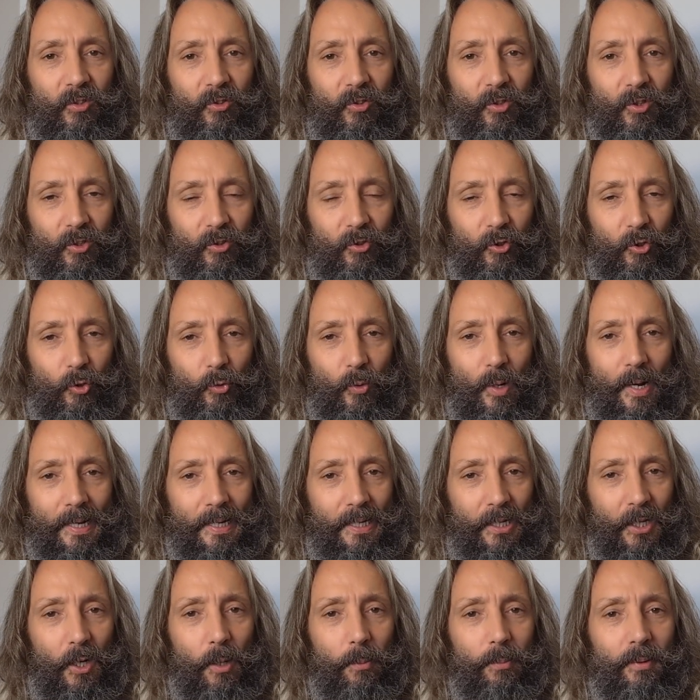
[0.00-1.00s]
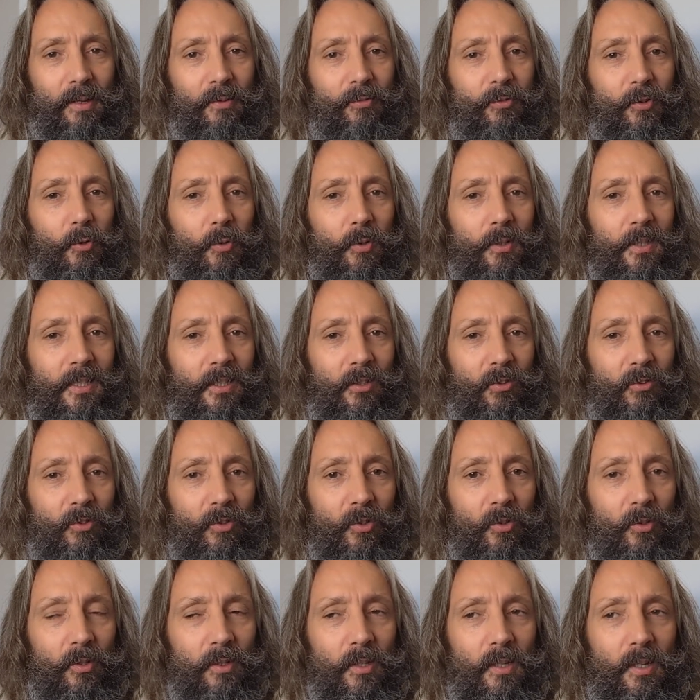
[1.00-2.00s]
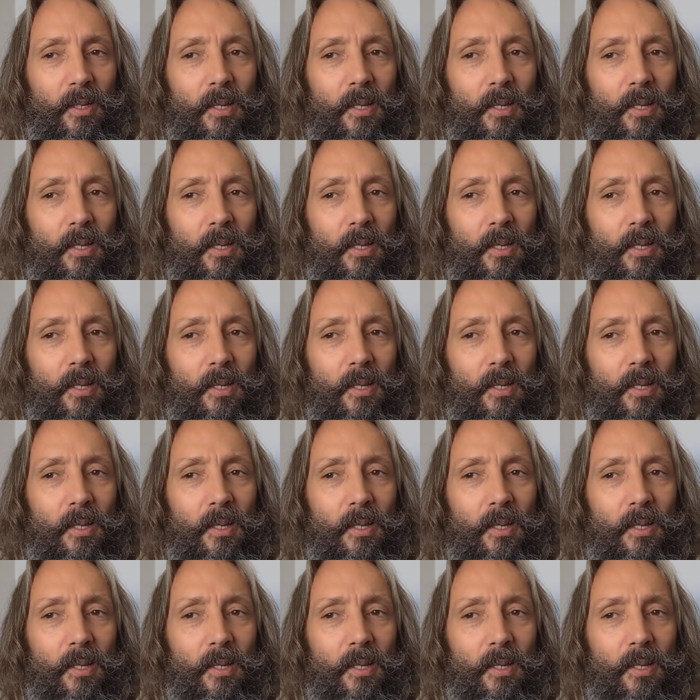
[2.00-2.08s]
to crank it up if you need to.